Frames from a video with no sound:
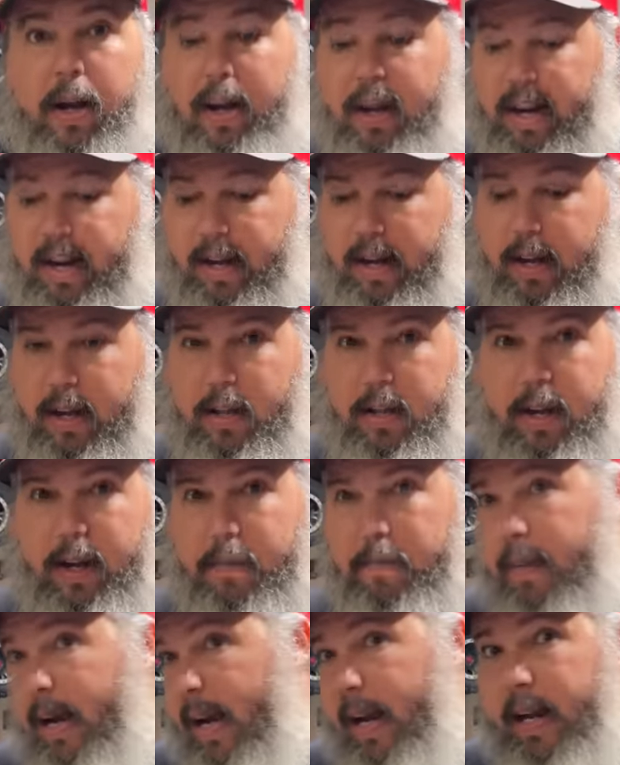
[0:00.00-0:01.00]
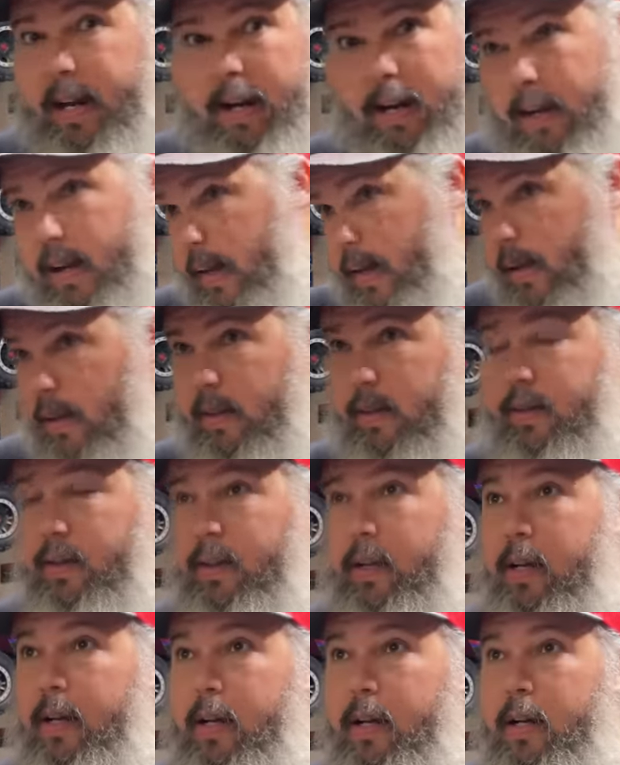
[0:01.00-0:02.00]
Uh, that bed is
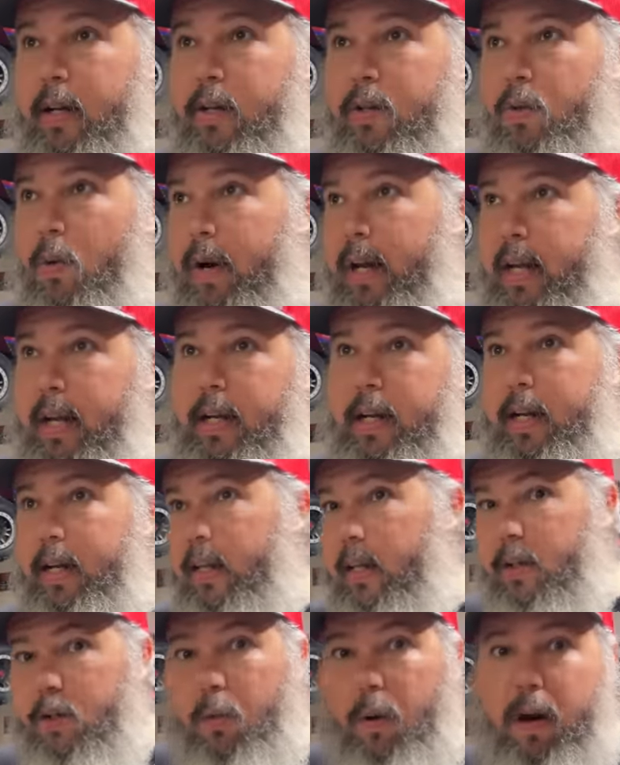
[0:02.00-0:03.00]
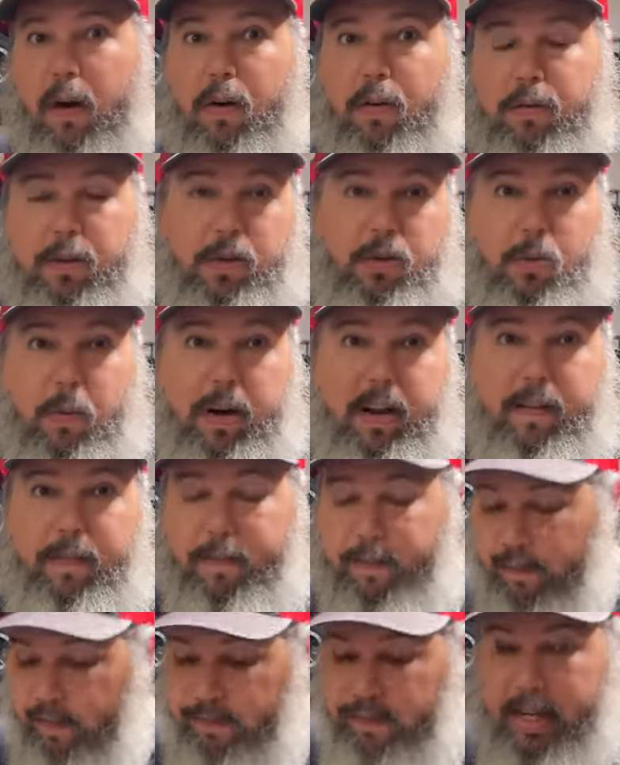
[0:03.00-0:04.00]
the 2012 to
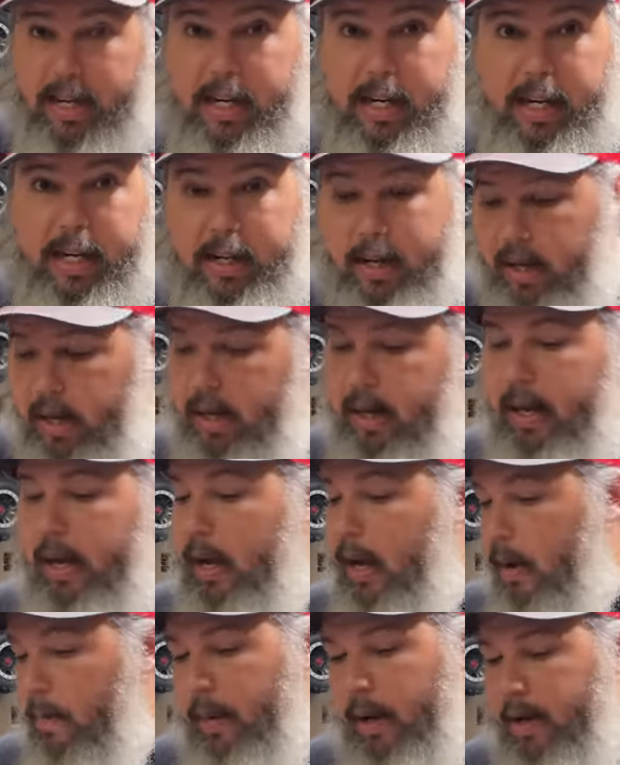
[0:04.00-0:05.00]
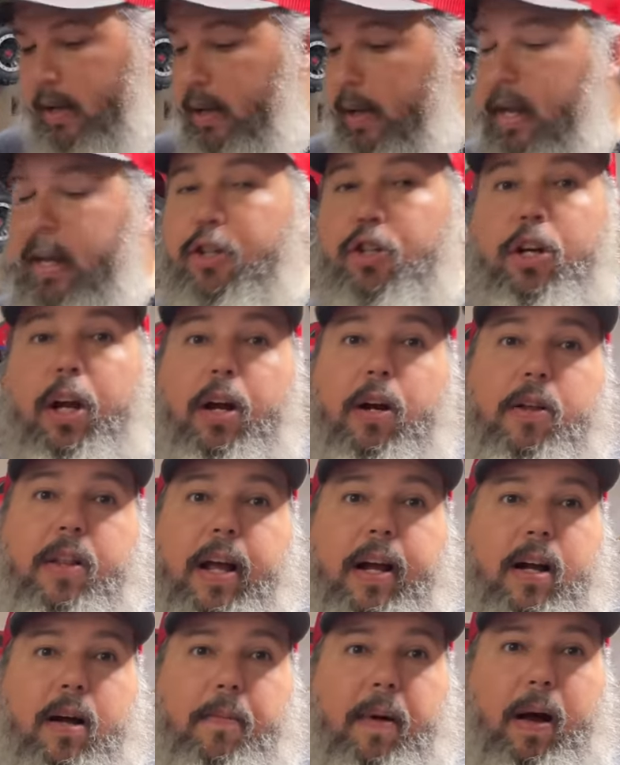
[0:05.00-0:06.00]
2015. But each year they
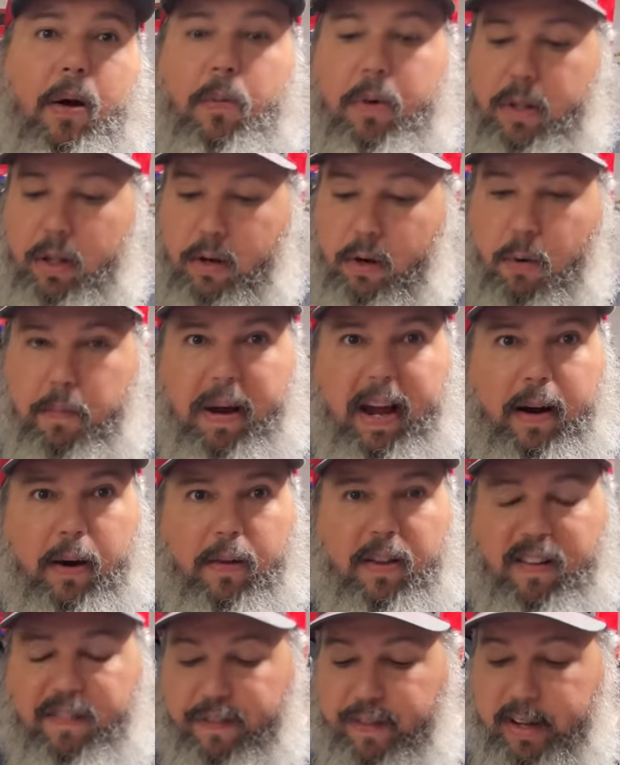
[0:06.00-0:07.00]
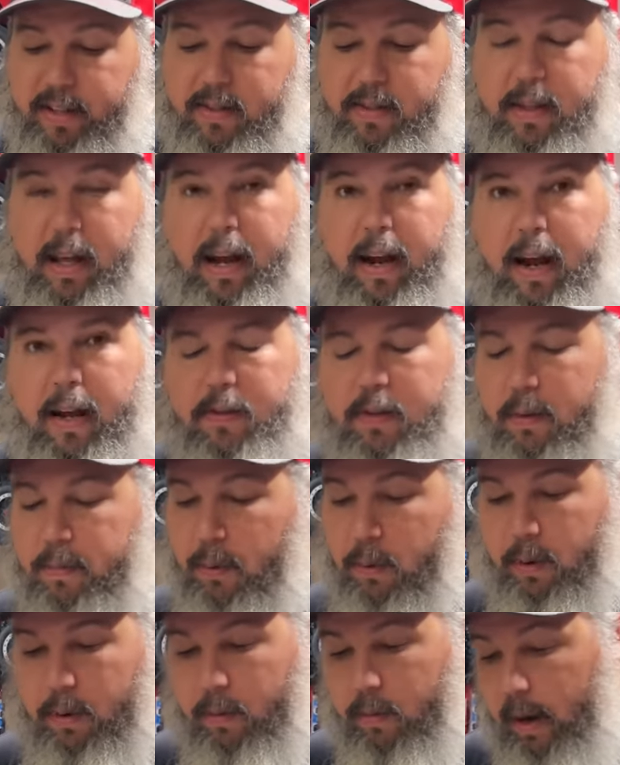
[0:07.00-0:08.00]
come out with a new panel that fits. They
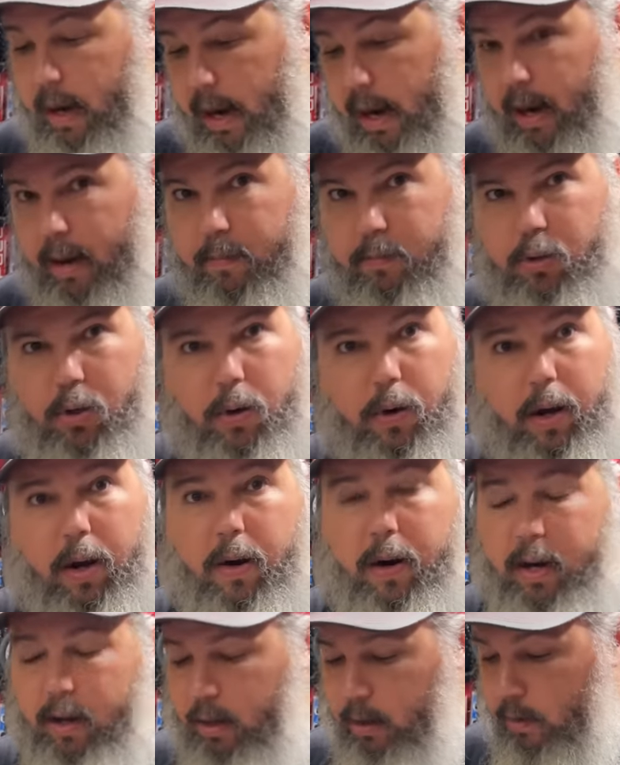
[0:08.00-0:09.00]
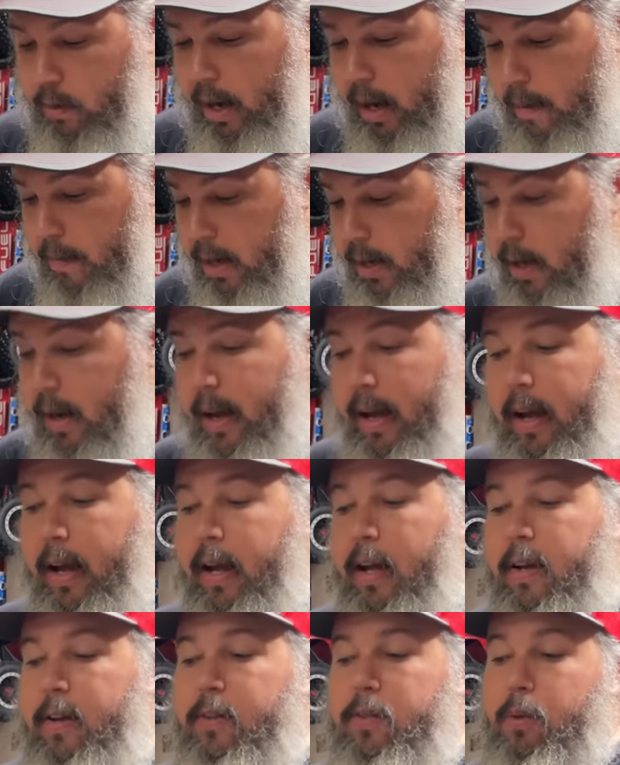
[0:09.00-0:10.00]
support Ram, Toyota, you name it.
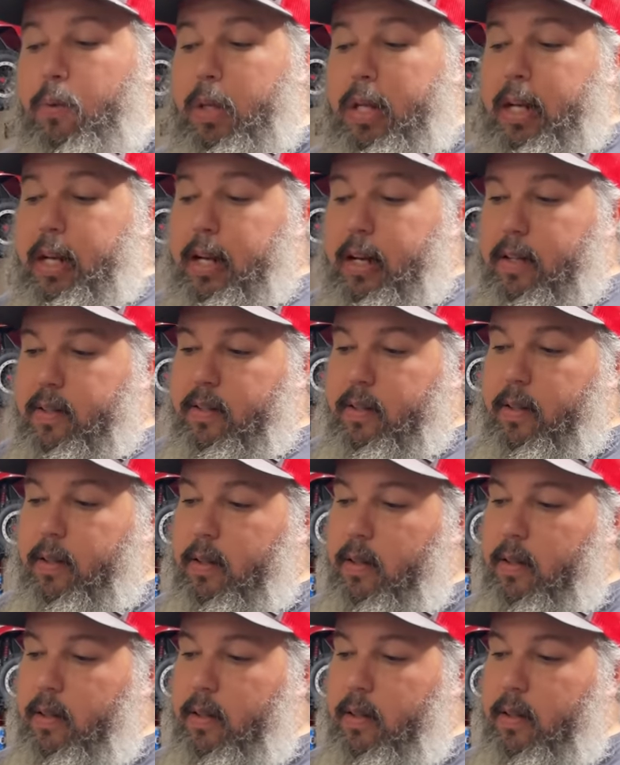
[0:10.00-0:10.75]
So these